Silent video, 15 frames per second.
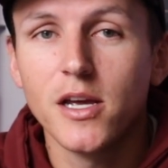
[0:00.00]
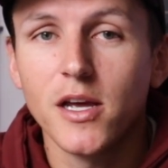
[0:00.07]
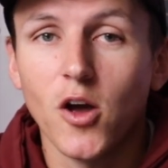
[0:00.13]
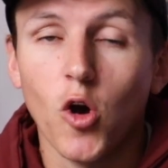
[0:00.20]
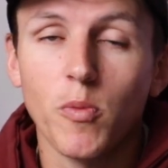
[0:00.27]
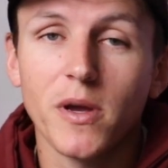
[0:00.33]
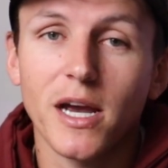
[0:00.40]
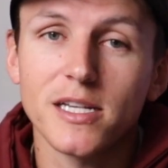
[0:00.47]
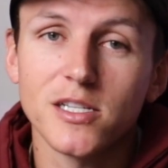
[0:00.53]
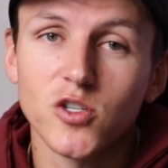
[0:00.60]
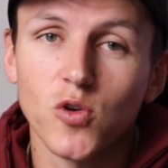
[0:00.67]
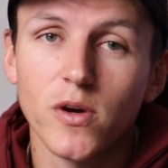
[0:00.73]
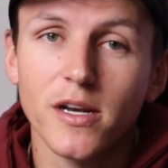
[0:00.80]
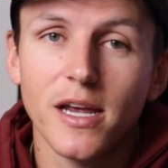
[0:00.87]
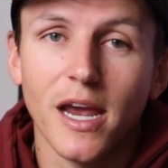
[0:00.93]
Hope you guys
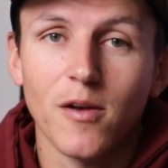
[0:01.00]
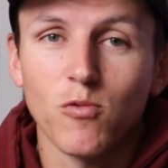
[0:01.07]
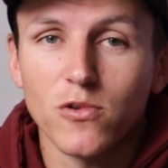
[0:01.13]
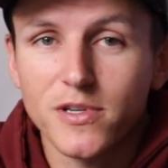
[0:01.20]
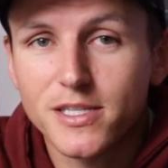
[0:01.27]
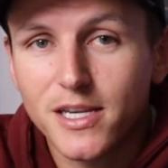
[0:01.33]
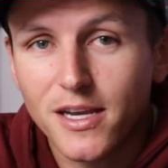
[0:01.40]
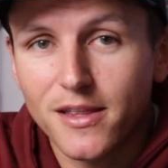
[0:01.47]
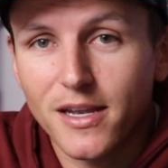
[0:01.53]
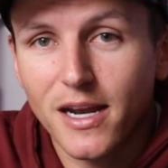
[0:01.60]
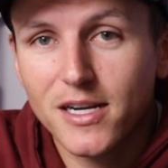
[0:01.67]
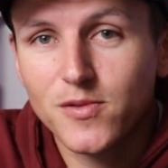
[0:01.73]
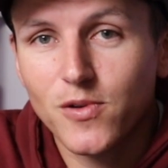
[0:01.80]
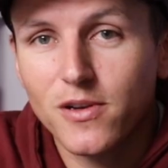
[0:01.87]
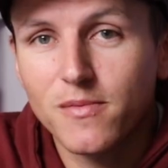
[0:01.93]
enjoyed, and we'll see you in the
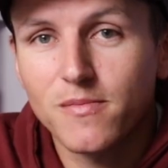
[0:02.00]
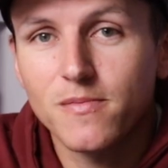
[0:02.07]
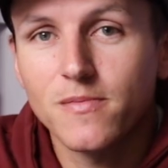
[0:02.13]
next one.